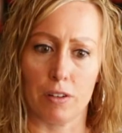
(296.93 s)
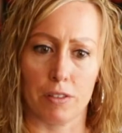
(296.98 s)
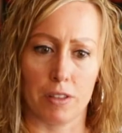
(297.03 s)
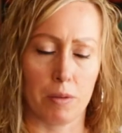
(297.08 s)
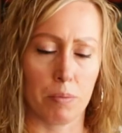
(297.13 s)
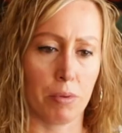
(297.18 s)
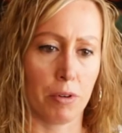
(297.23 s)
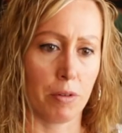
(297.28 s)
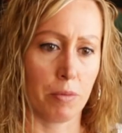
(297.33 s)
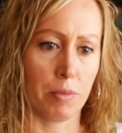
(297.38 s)
know,
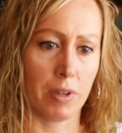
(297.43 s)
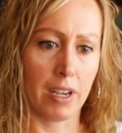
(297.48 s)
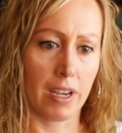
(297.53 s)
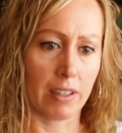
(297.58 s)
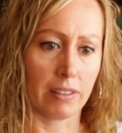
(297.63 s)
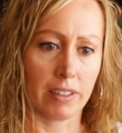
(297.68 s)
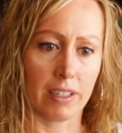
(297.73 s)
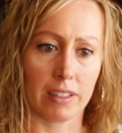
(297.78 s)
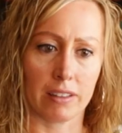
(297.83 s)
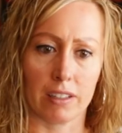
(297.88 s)
they put me
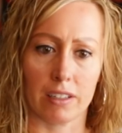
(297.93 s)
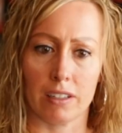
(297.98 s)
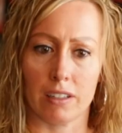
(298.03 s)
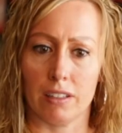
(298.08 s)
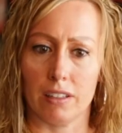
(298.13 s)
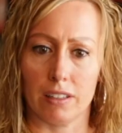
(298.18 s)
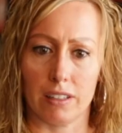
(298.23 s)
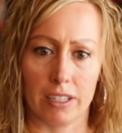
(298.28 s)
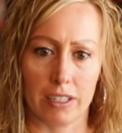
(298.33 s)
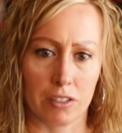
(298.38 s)
on like the
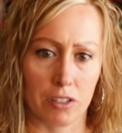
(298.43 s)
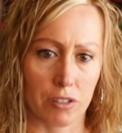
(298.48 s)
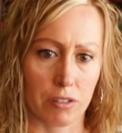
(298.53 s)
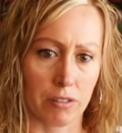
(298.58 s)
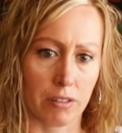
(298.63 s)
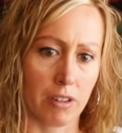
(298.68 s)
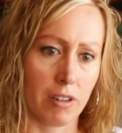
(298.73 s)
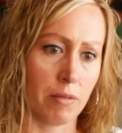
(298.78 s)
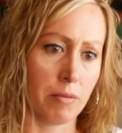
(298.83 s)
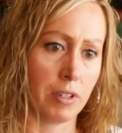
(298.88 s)

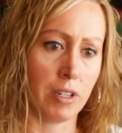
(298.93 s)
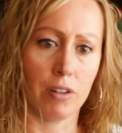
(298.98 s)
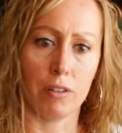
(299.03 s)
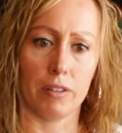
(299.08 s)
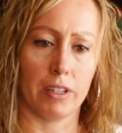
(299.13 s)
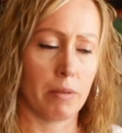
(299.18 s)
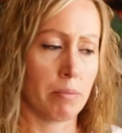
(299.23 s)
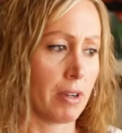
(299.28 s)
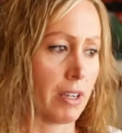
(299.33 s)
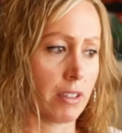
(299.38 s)
cholesterol, you know,
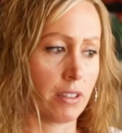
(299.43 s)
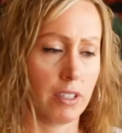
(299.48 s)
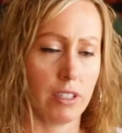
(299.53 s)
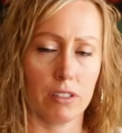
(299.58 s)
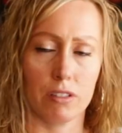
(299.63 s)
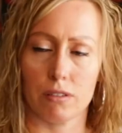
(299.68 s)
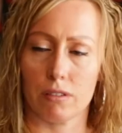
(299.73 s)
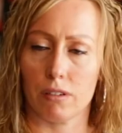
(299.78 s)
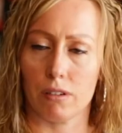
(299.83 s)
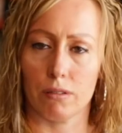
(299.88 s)
like my
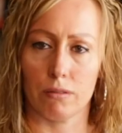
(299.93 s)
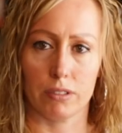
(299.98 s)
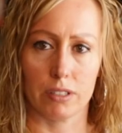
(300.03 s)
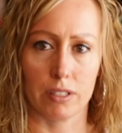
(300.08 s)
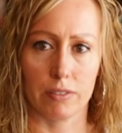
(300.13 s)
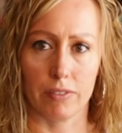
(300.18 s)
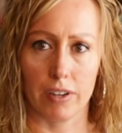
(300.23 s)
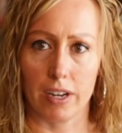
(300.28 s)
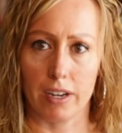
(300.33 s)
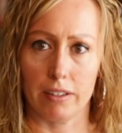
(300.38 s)
cholesterol
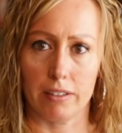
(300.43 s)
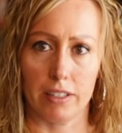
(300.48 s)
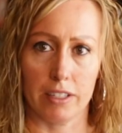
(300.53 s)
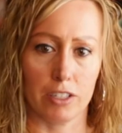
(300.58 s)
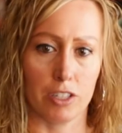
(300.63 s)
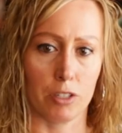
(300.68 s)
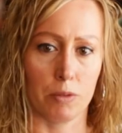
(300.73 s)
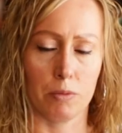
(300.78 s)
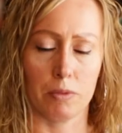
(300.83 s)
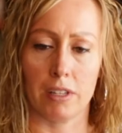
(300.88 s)
was fine.
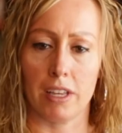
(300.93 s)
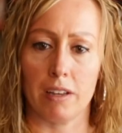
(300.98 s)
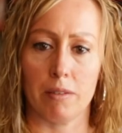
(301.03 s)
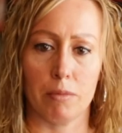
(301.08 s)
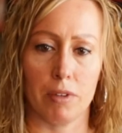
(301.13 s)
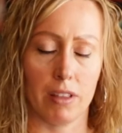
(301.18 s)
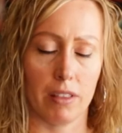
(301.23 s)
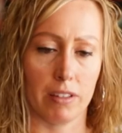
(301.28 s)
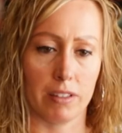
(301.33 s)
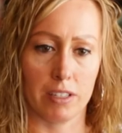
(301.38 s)
They just gave
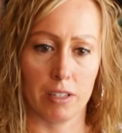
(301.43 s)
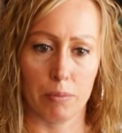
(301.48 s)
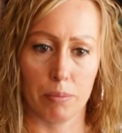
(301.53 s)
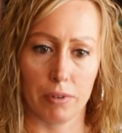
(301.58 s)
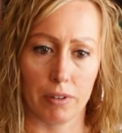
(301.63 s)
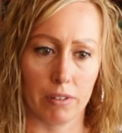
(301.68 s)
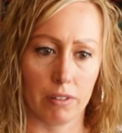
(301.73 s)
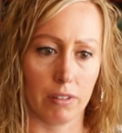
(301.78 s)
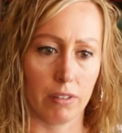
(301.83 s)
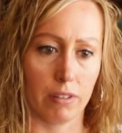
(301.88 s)
me the
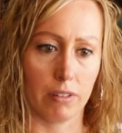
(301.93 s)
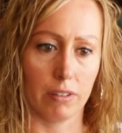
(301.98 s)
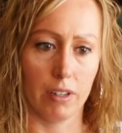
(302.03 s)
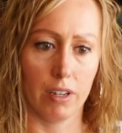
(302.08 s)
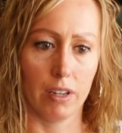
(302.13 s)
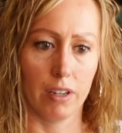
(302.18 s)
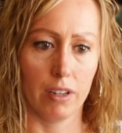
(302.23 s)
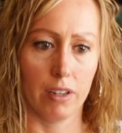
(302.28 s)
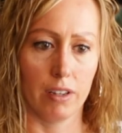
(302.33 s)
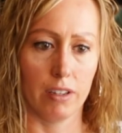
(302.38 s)
typical,
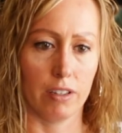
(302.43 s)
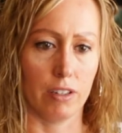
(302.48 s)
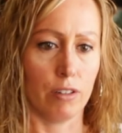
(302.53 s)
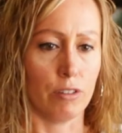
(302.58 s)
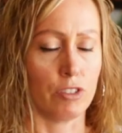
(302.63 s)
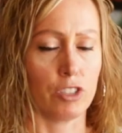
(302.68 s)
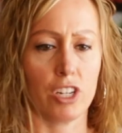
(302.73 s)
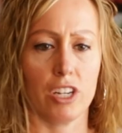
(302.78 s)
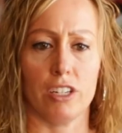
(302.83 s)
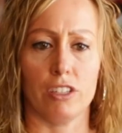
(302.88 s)
you
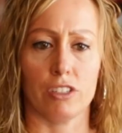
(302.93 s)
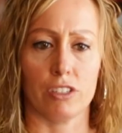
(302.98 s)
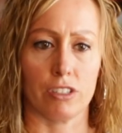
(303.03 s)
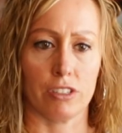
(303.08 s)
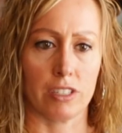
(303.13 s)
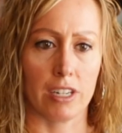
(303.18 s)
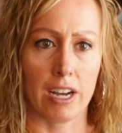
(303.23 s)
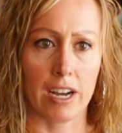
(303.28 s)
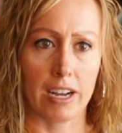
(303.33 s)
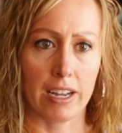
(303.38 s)
know, change your
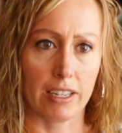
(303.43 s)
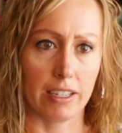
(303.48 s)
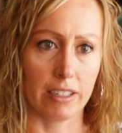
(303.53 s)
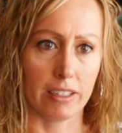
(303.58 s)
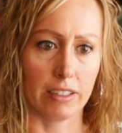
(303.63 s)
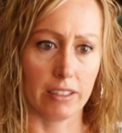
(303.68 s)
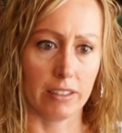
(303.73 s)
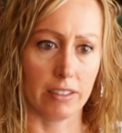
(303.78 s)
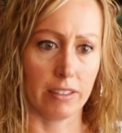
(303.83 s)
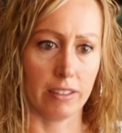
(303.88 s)

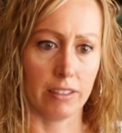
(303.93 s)
diet,